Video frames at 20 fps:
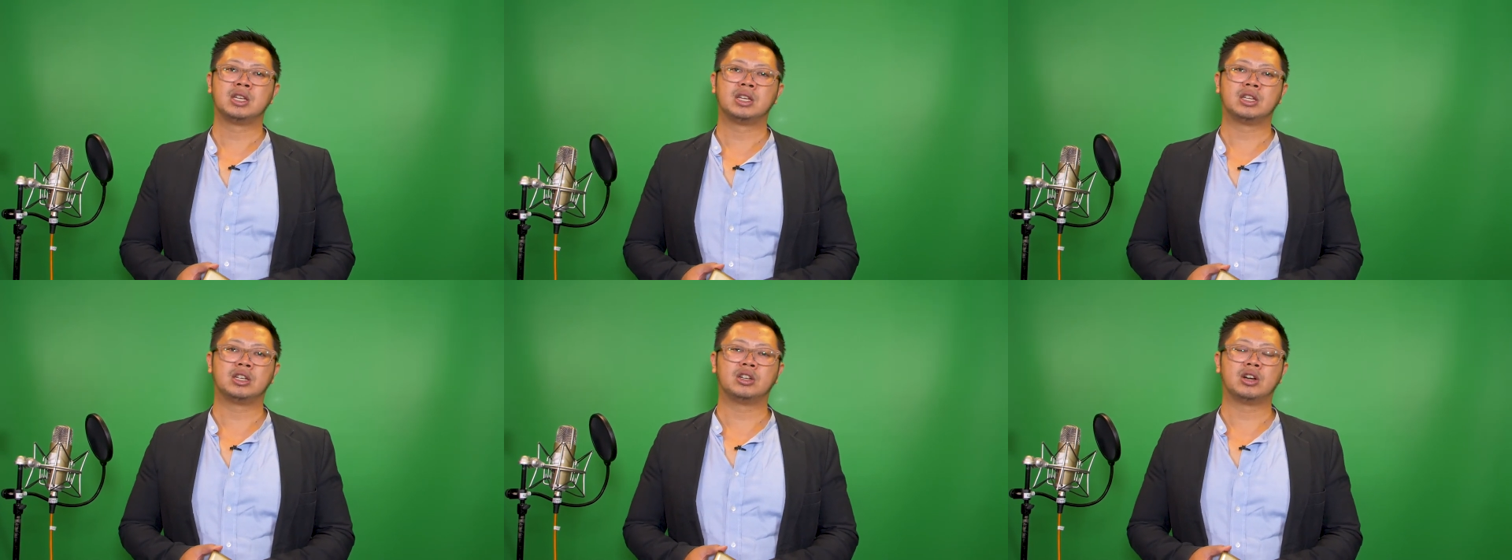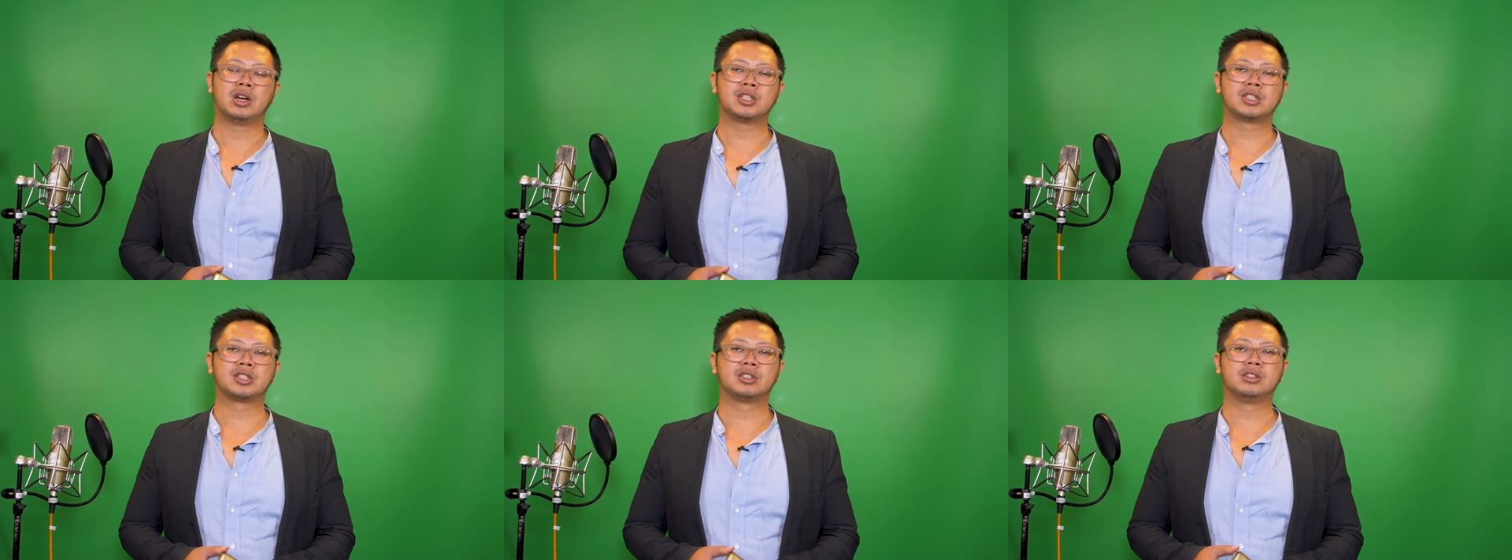You
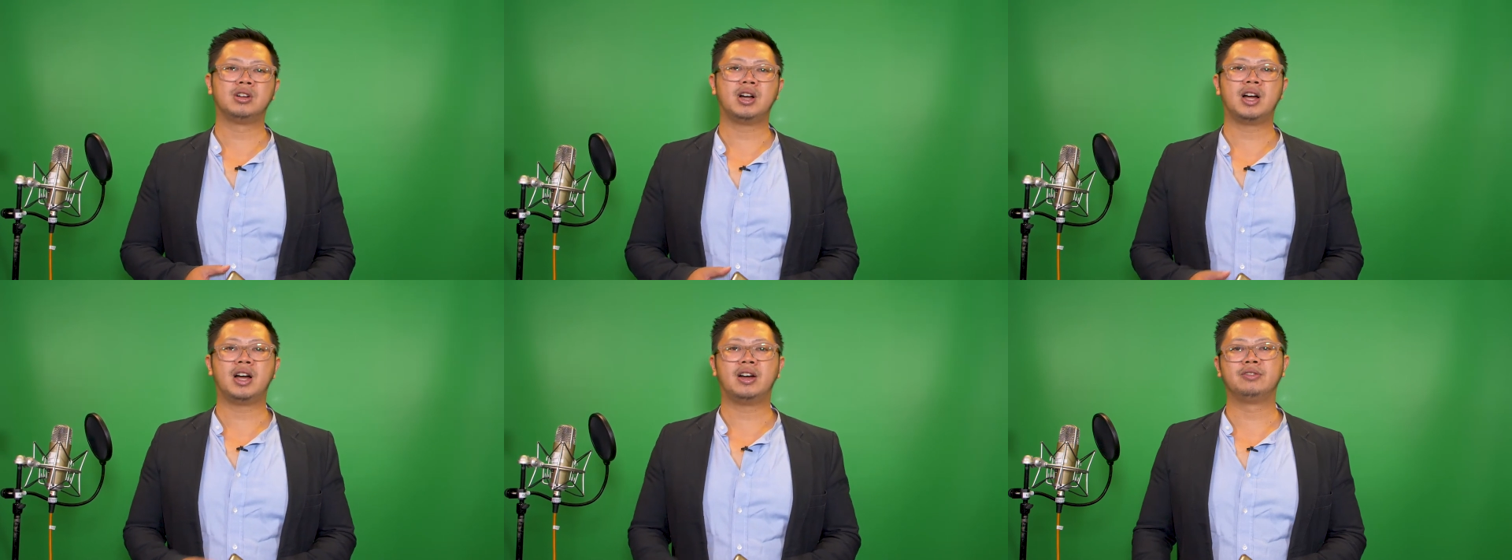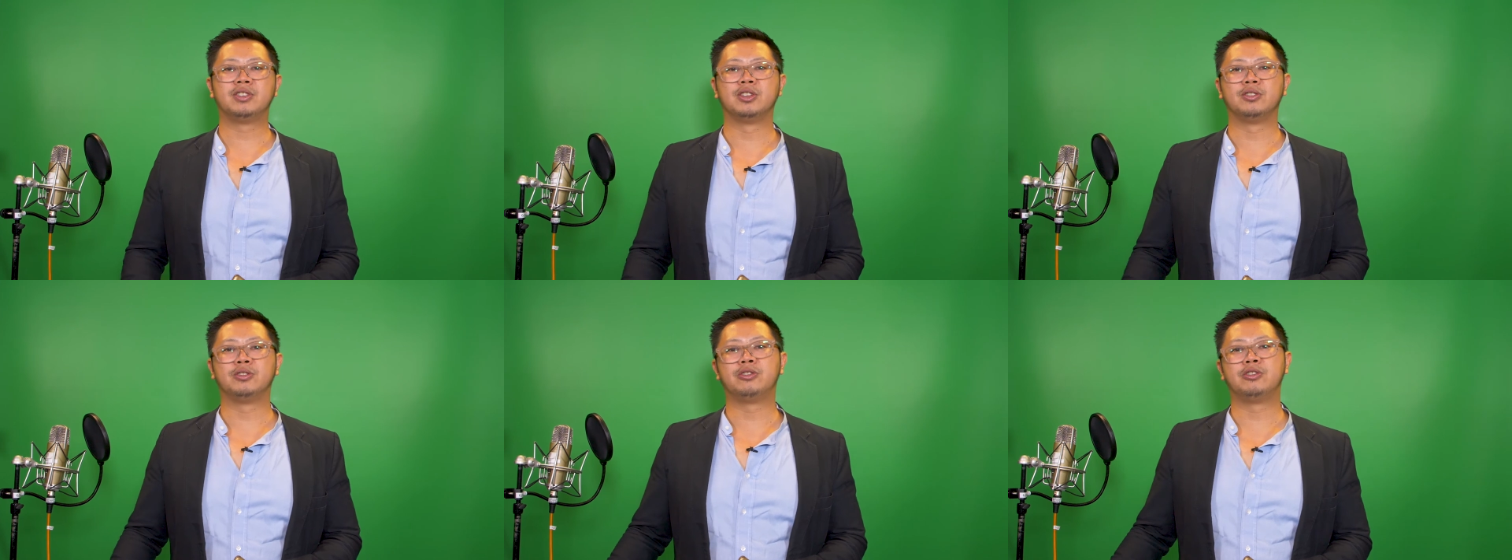know, I still
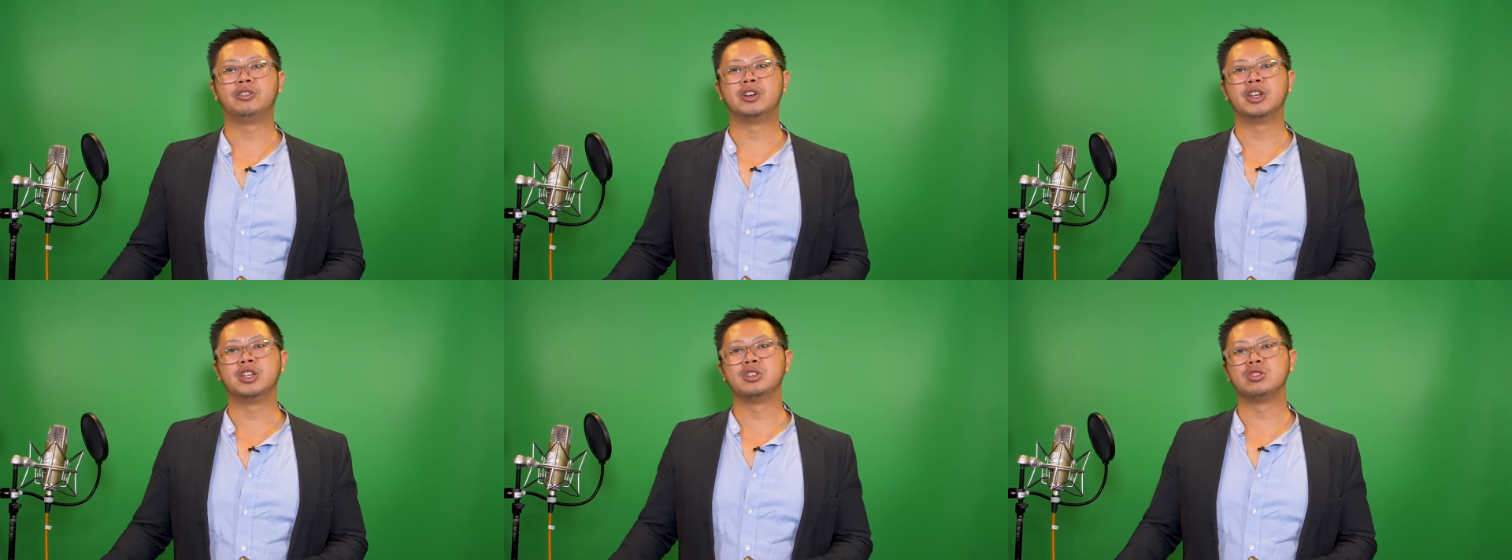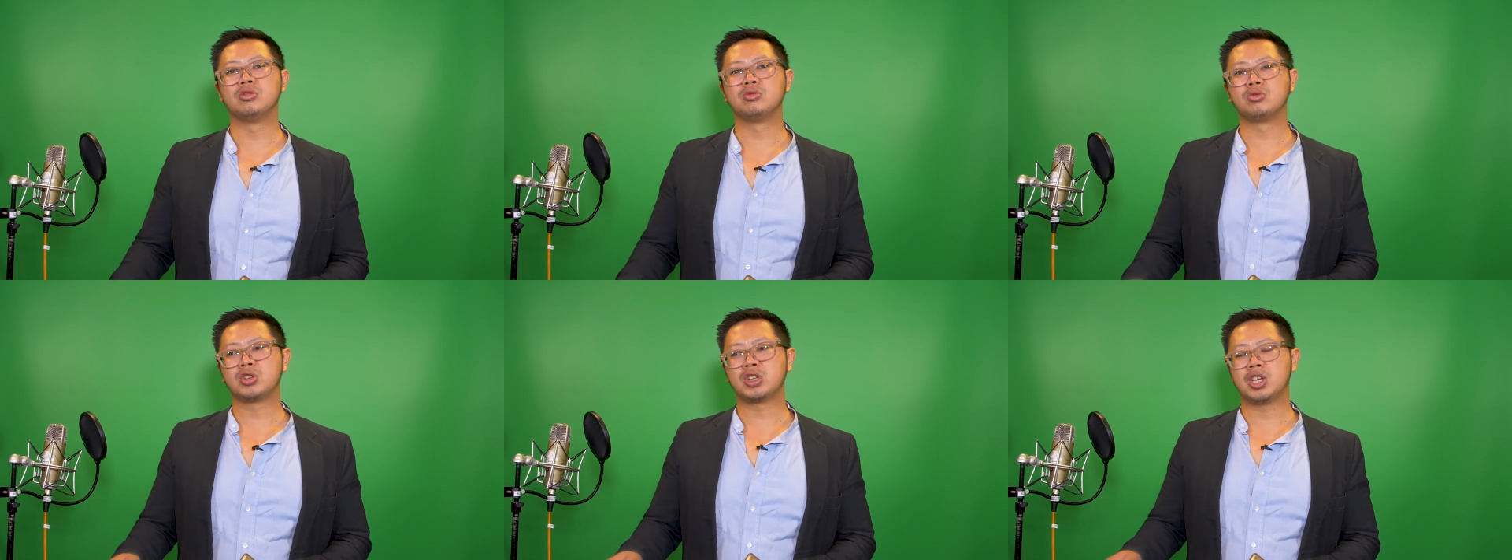have the
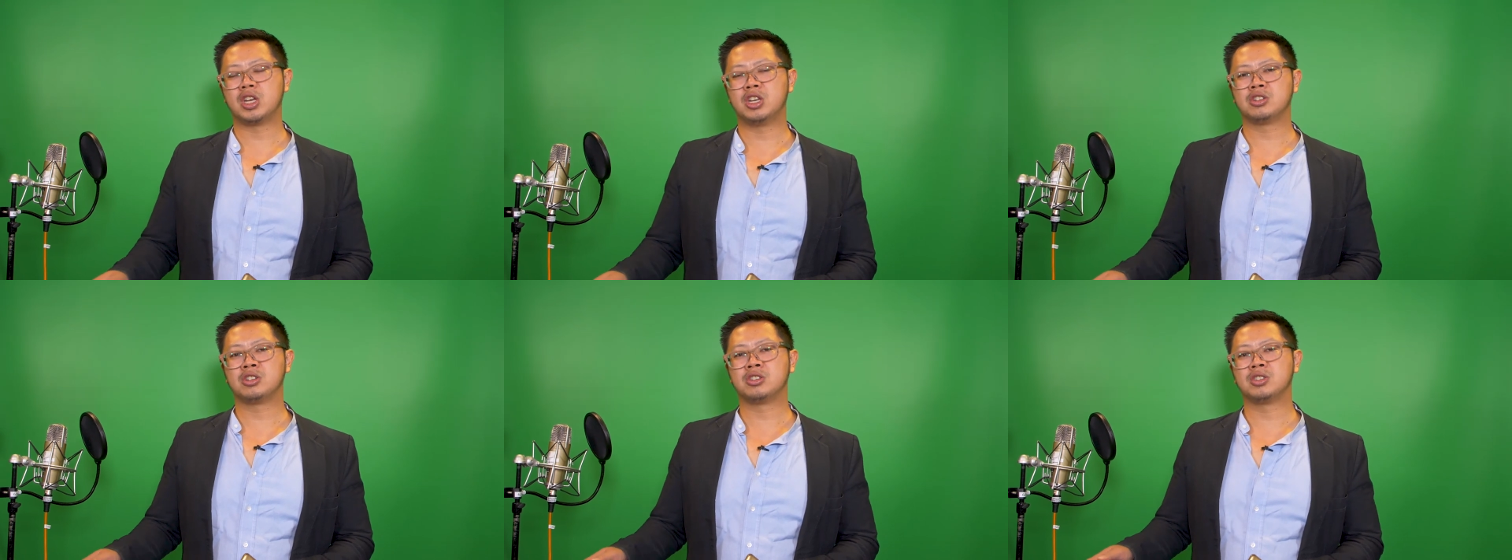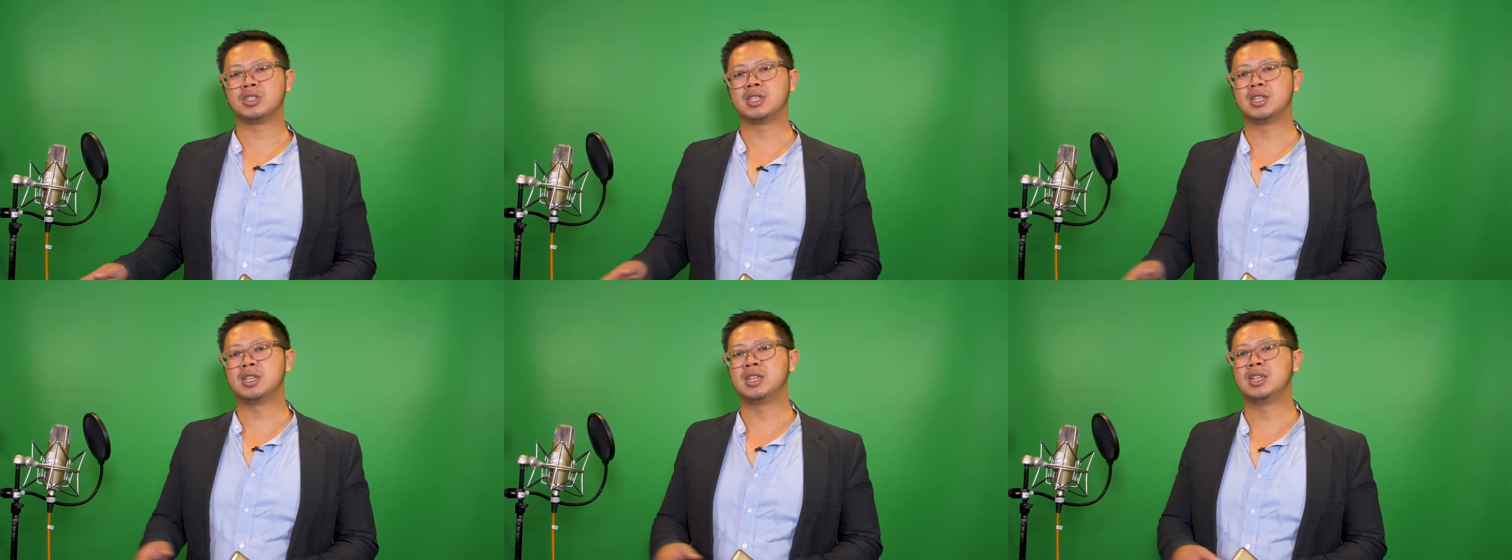fringe
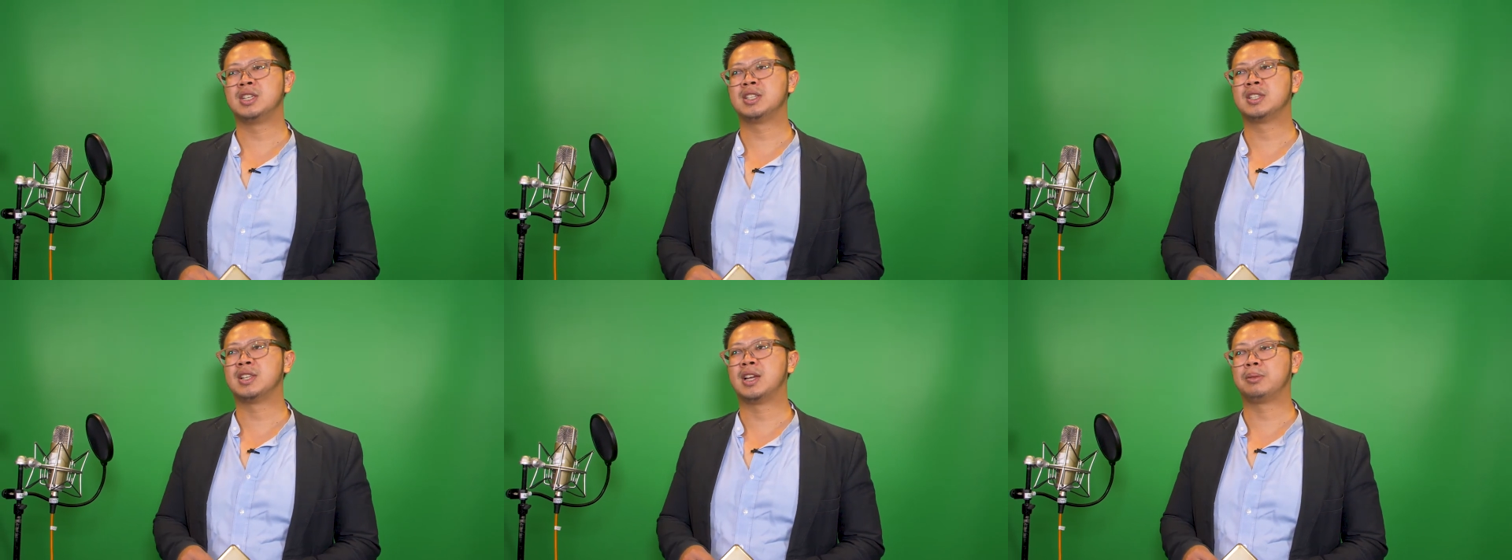agencies